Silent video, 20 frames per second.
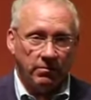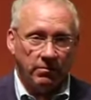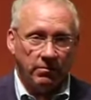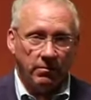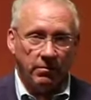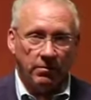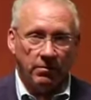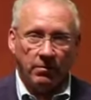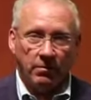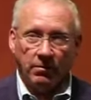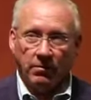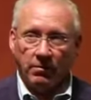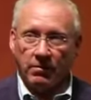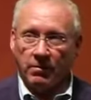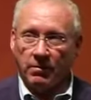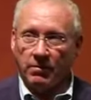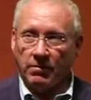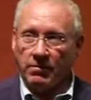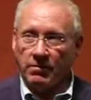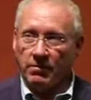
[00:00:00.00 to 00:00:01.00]

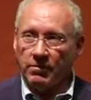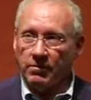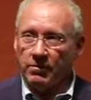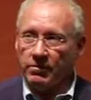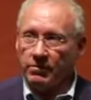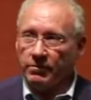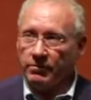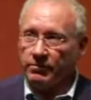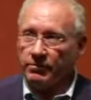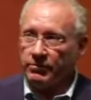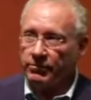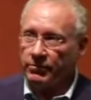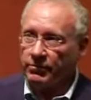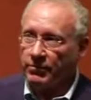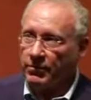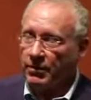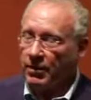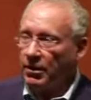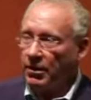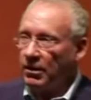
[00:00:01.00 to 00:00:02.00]

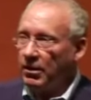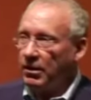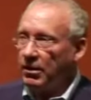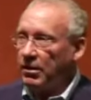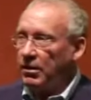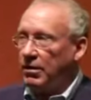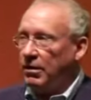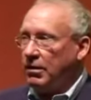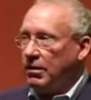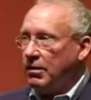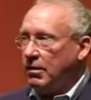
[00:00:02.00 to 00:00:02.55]
Nobody speaks.